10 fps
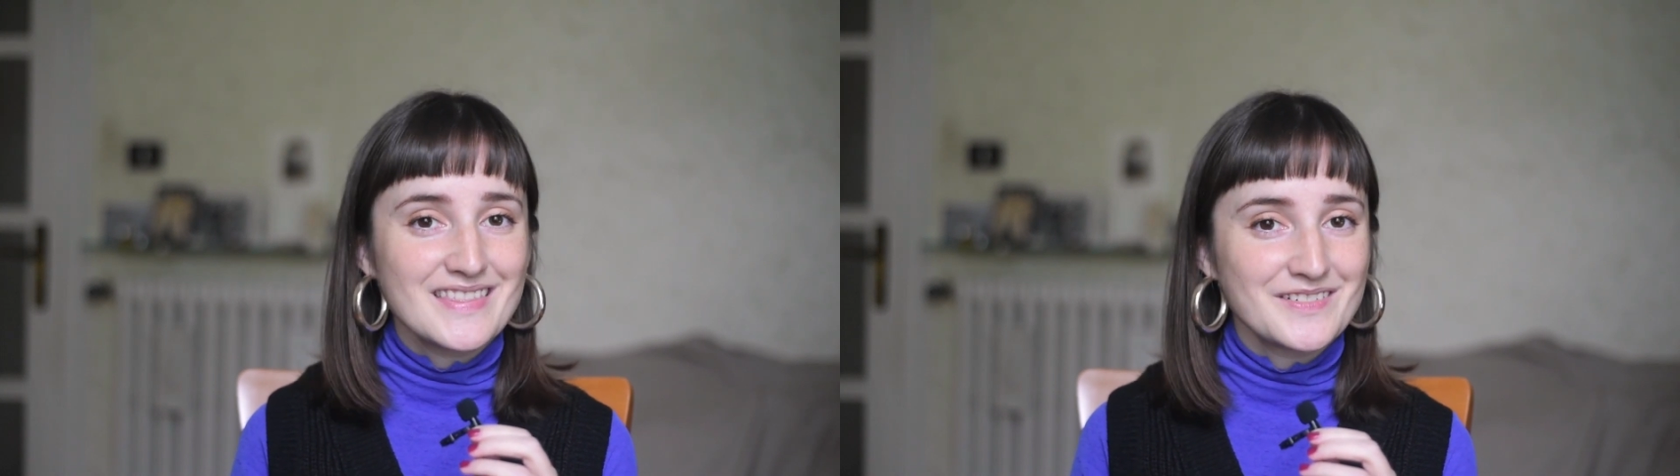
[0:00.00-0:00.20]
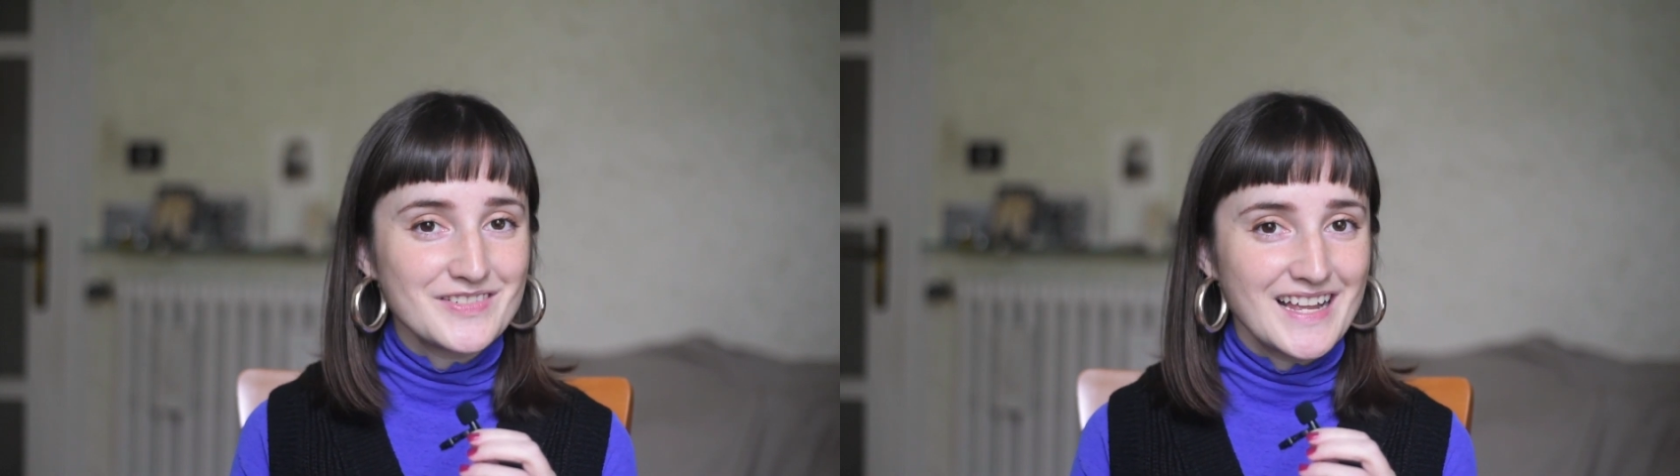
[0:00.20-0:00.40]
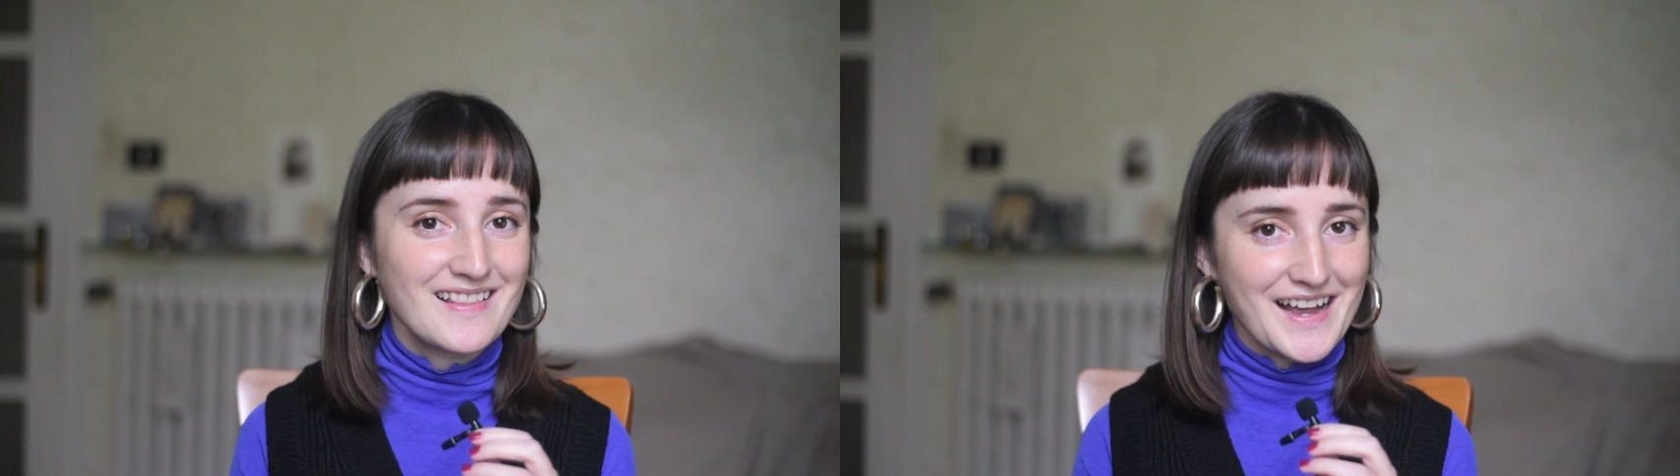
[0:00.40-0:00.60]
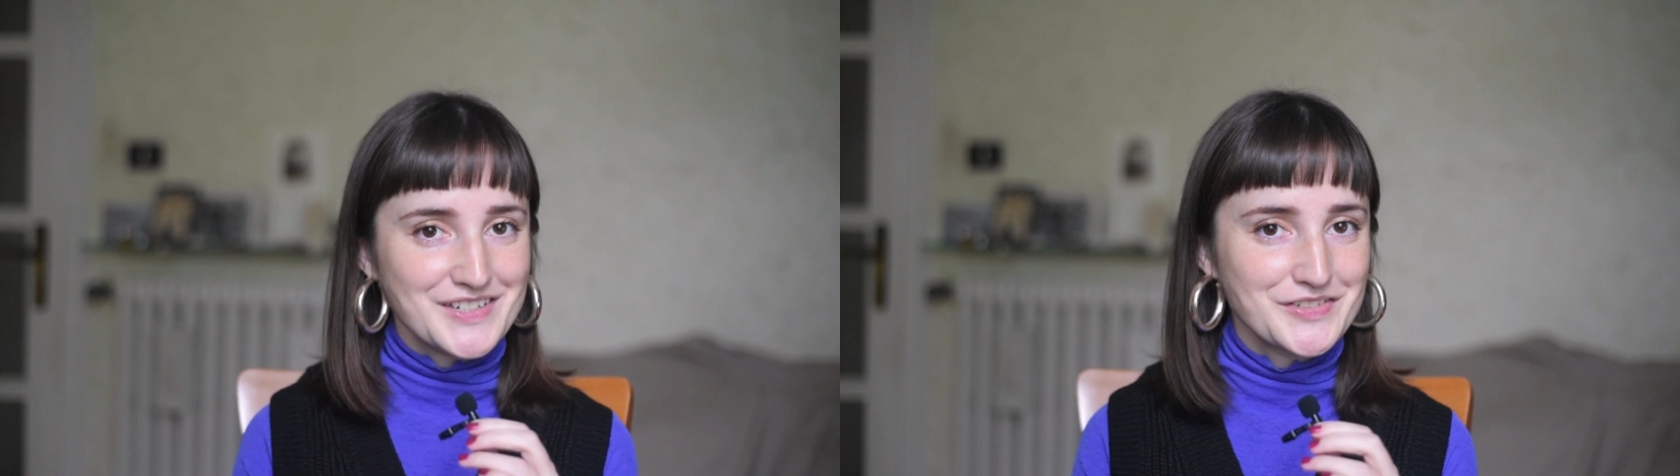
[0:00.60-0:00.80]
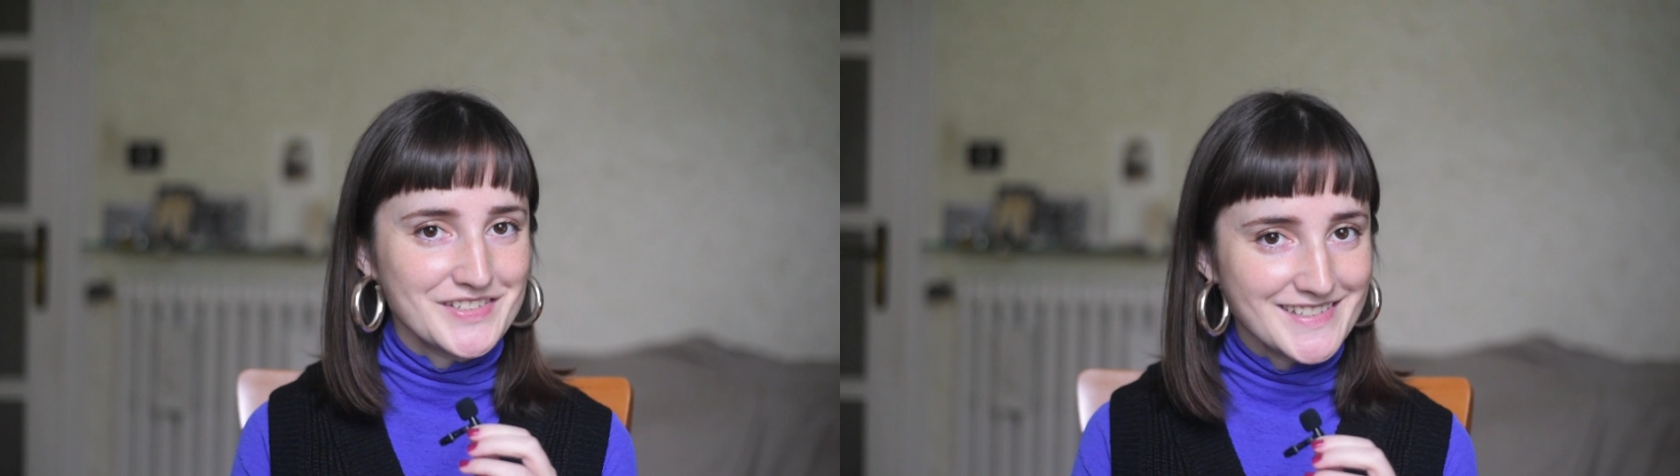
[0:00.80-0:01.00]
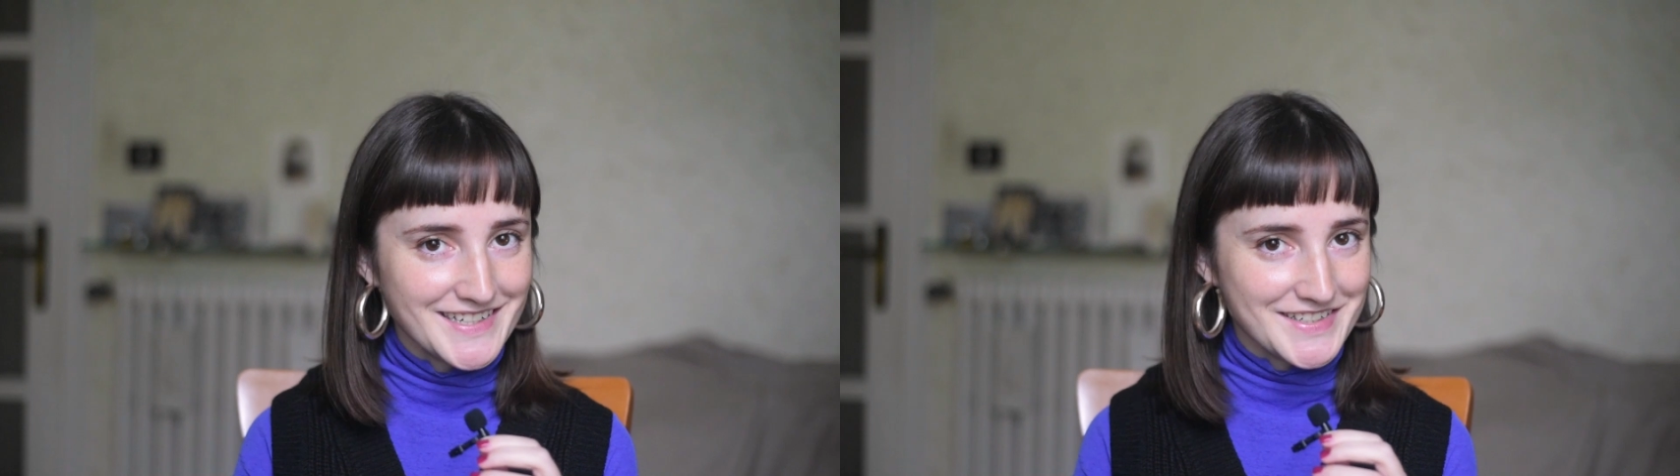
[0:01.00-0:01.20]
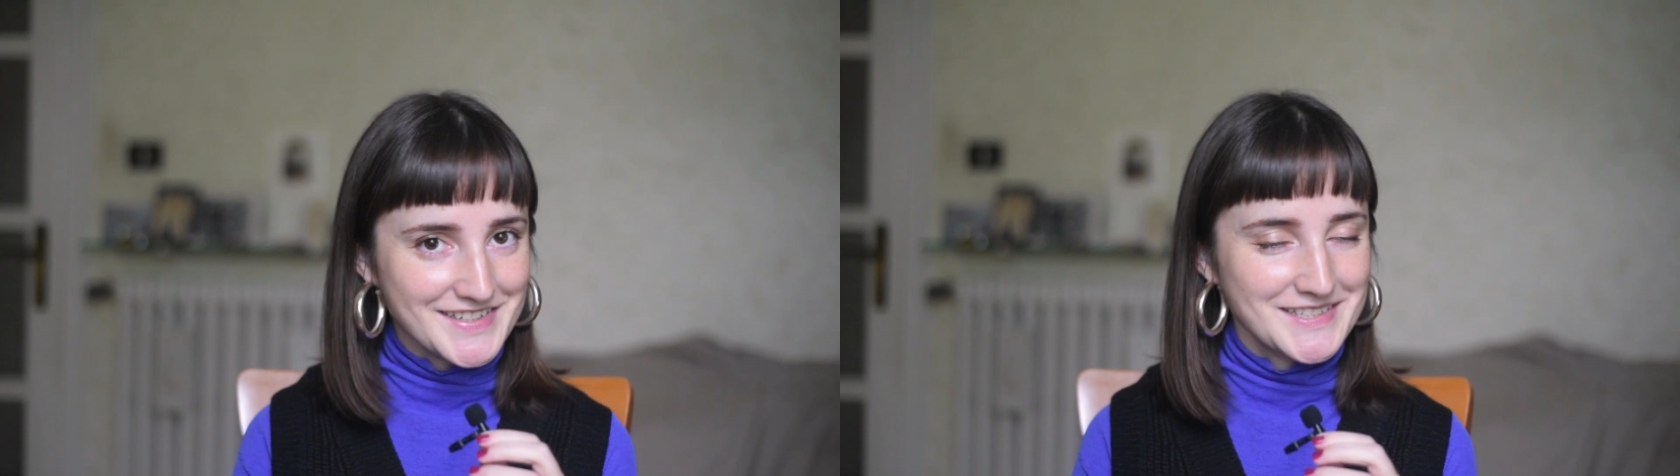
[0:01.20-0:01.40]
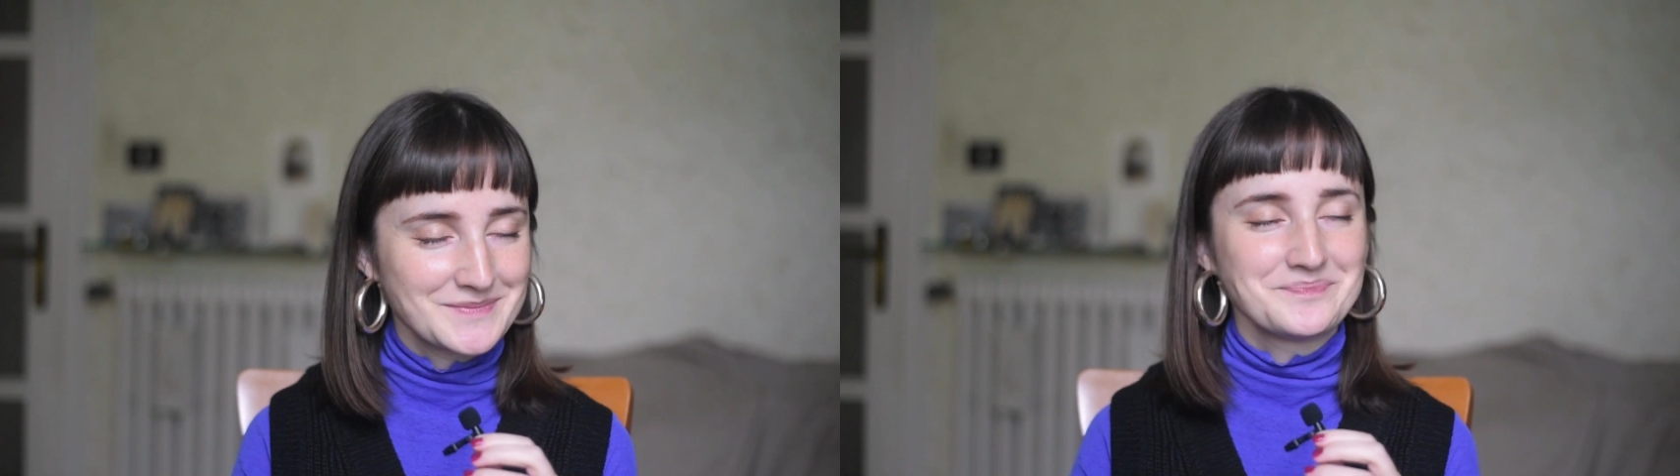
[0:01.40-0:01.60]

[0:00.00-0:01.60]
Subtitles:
the real action starts